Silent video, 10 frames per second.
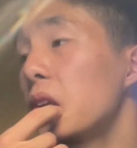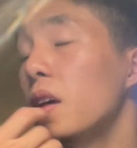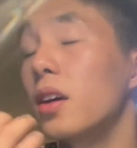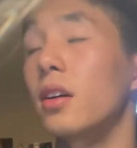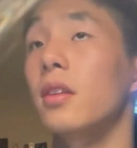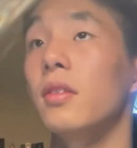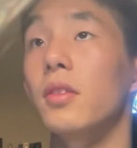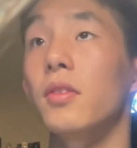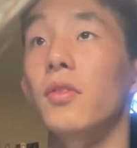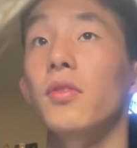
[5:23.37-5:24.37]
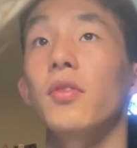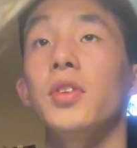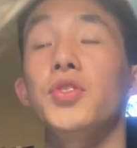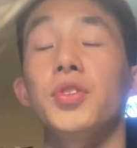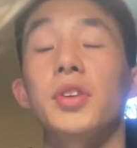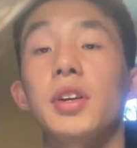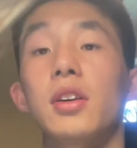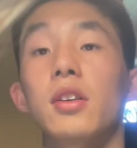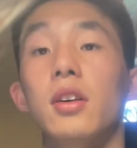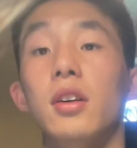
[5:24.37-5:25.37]
and in junior
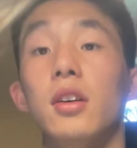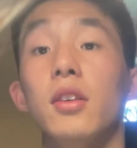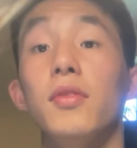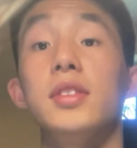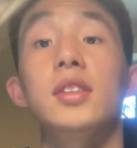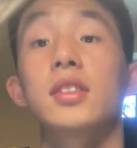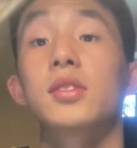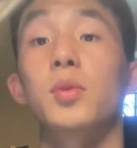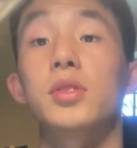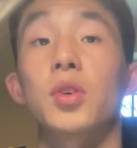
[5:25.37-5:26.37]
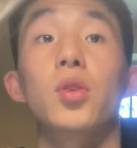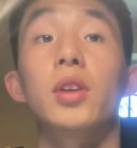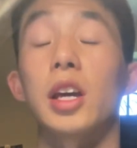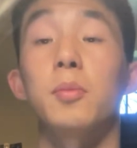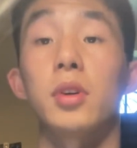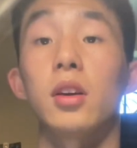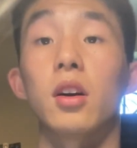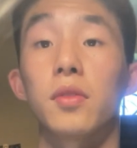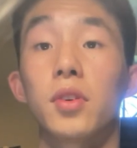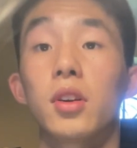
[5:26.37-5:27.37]
year, uh, physics was the only A P
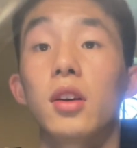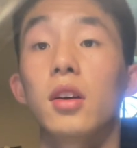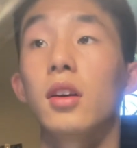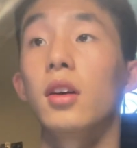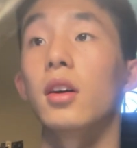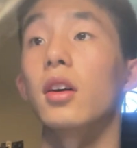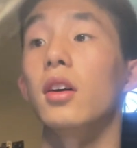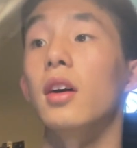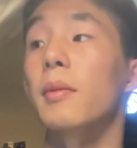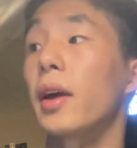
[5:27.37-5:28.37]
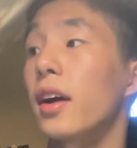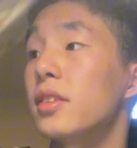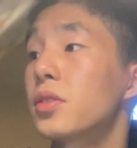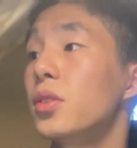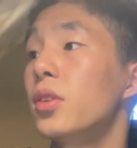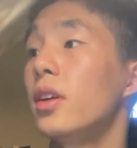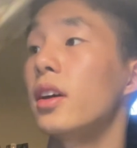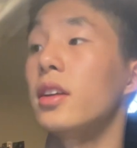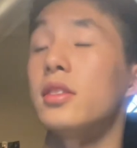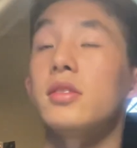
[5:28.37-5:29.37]
offered uh, at my high school.
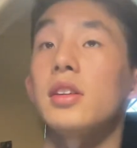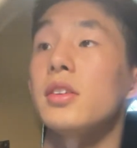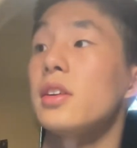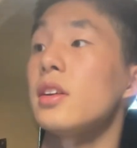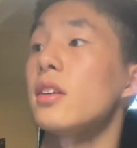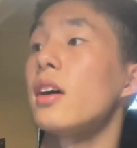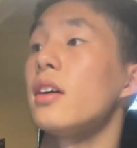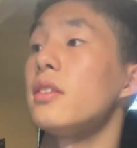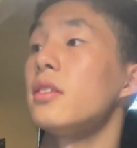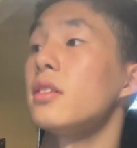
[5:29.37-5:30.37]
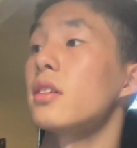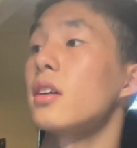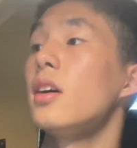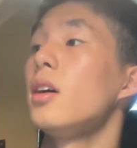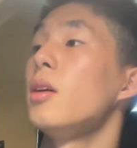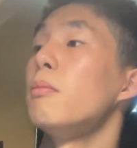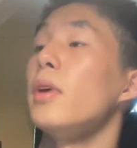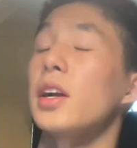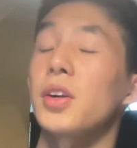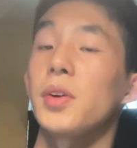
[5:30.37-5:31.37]
And senior year, I took
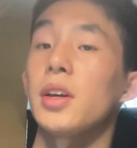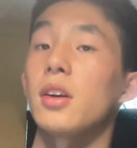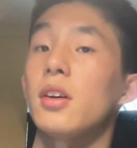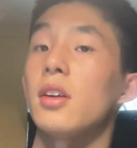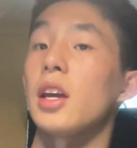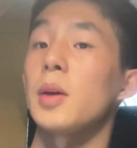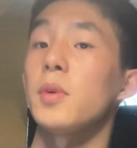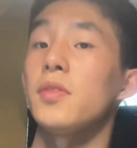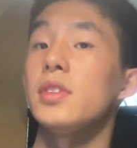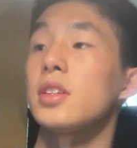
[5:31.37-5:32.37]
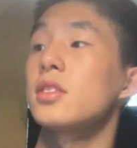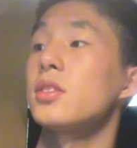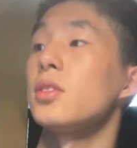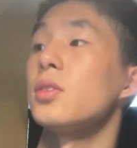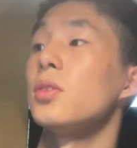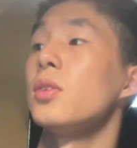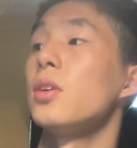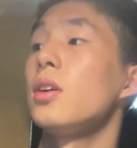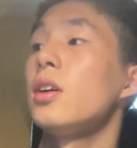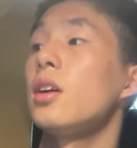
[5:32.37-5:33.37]
microecon, A P Physics two,
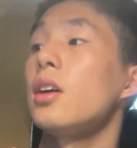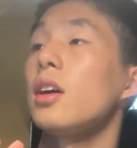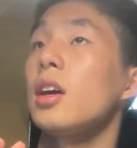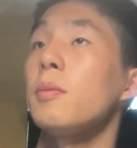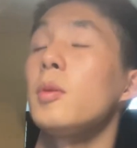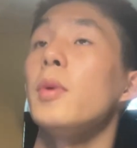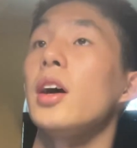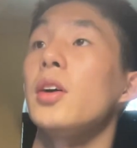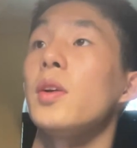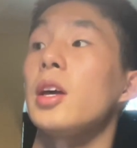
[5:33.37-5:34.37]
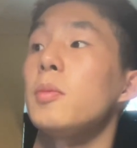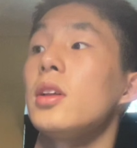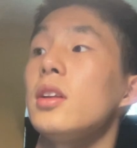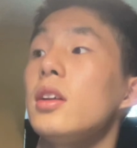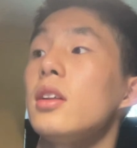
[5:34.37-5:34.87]
A P Bio, and A P Lit.